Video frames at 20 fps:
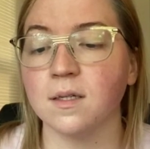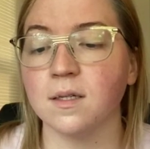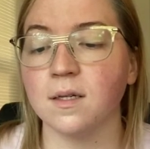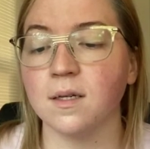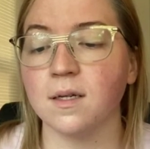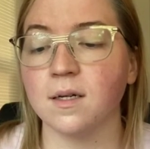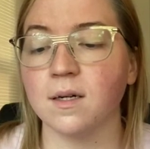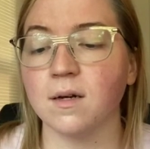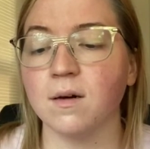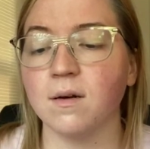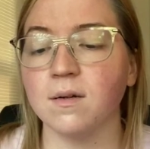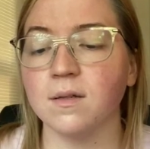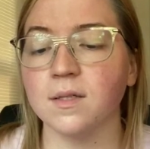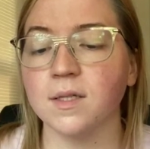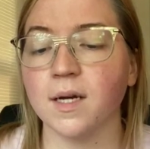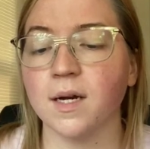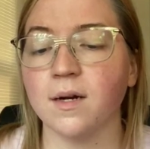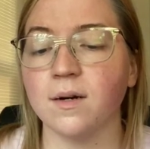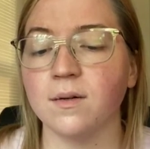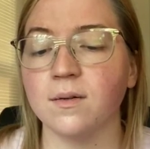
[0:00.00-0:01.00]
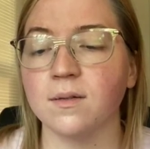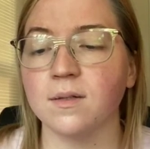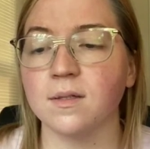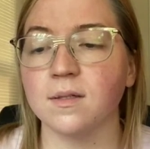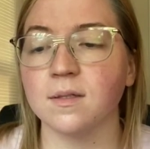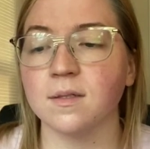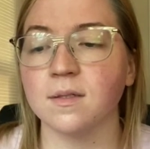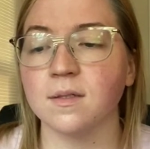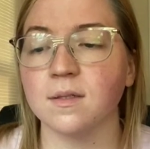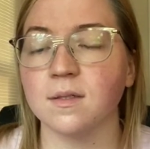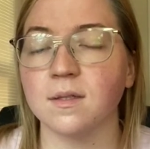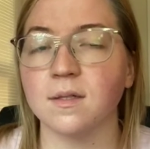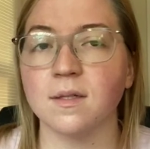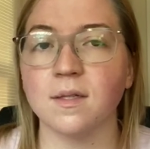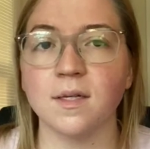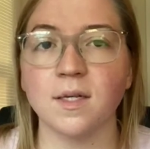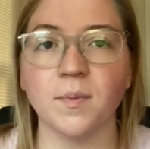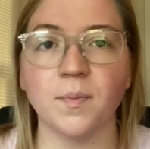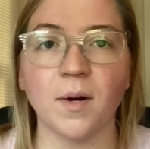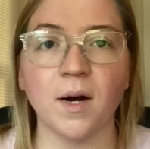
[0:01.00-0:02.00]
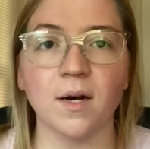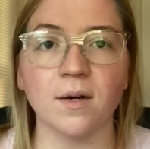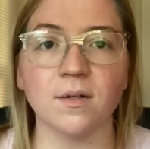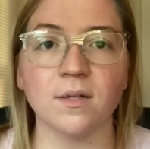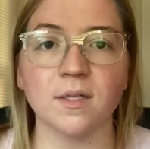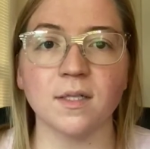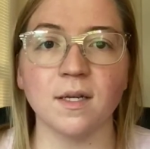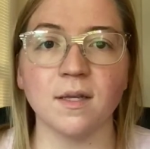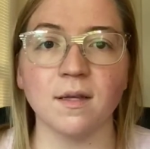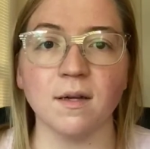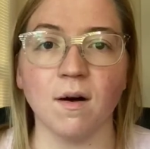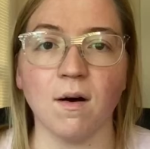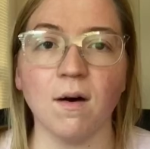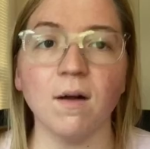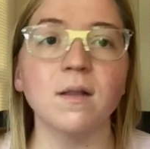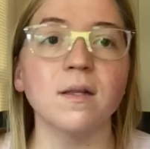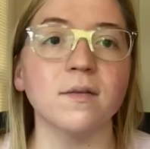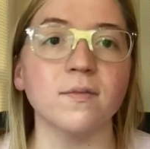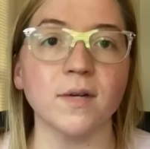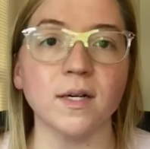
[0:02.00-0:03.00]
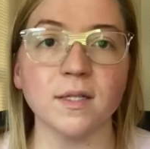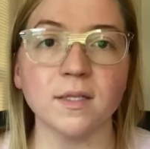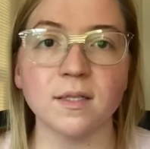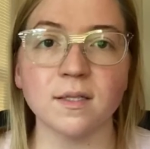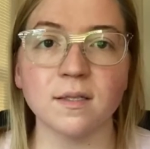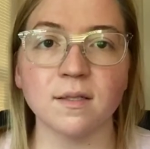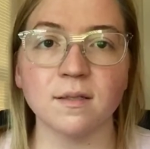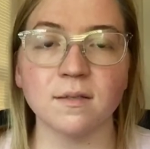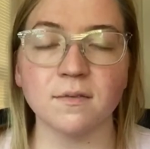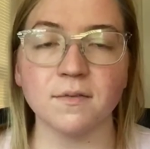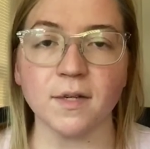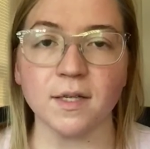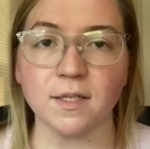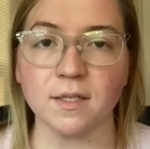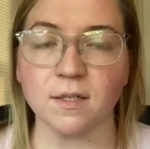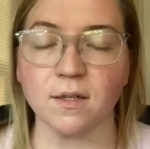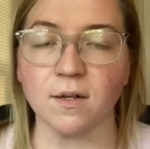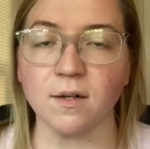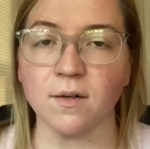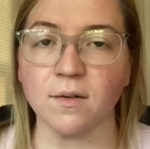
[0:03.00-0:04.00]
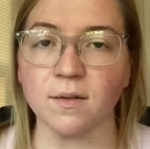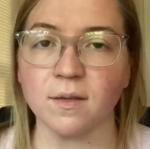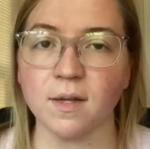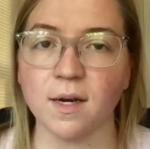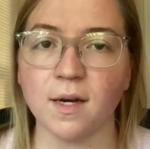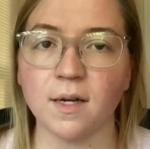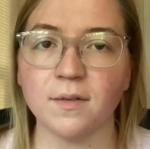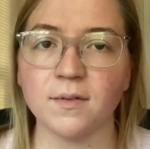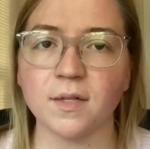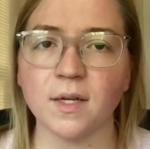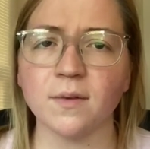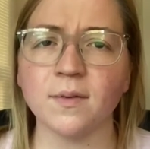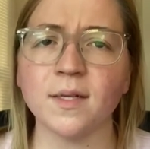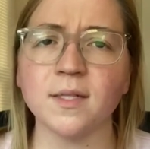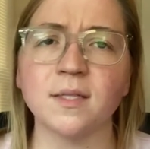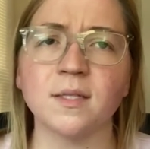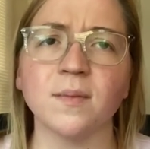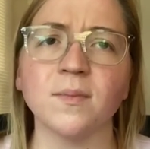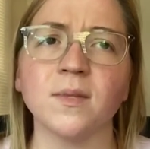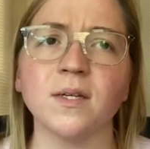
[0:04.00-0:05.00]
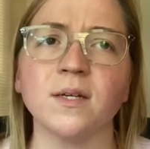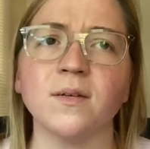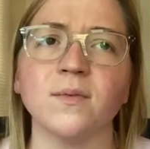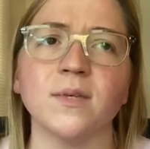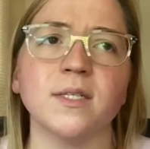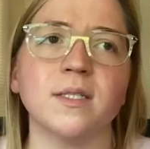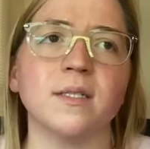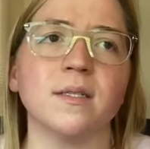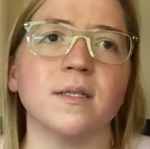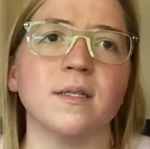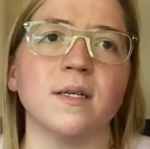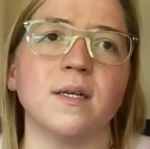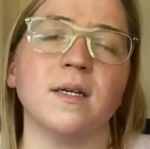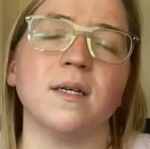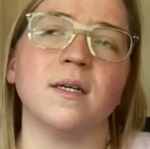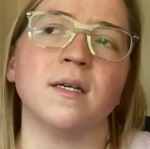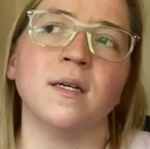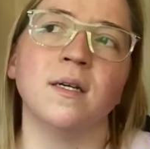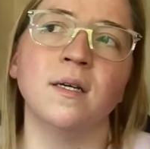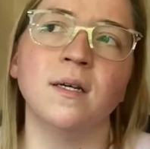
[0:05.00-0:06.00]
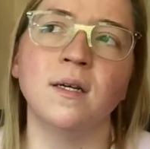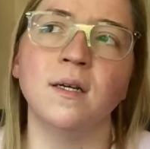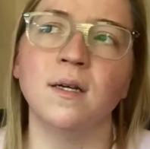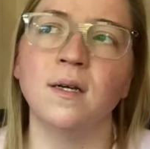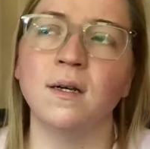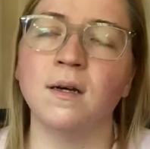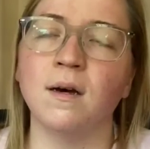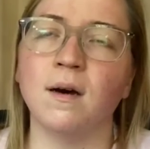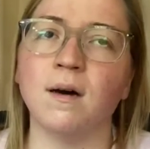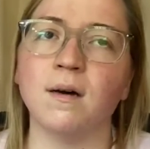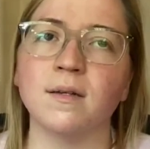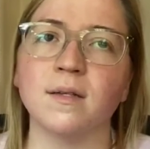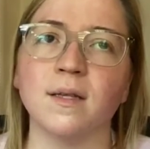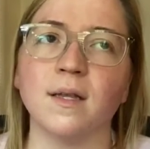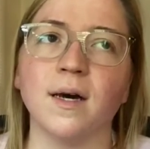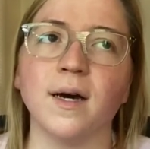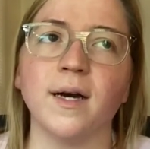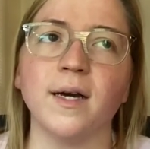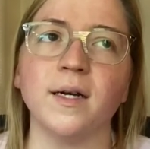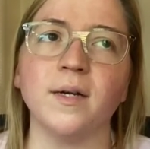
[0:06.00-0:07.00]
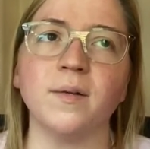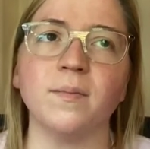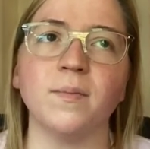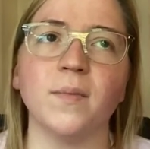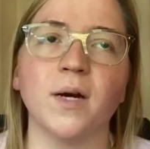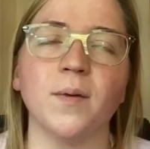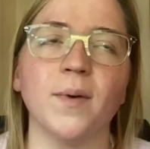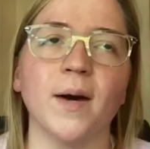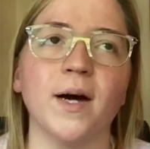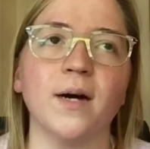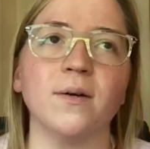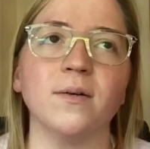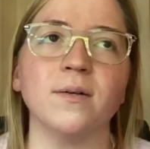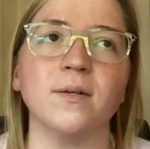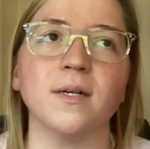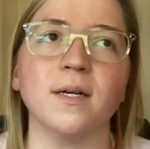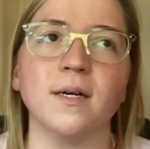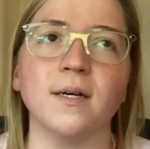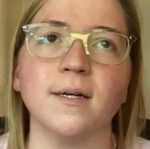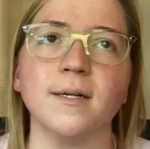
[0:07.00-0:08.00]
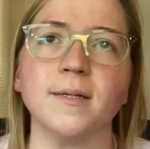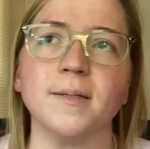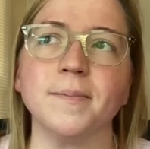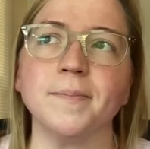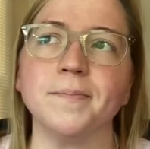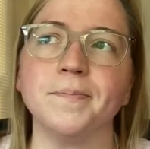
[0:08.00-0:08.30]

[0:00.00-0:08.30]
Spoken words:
it calls out the hypocrisy that all of us face in our own lives. I read something recently online about, I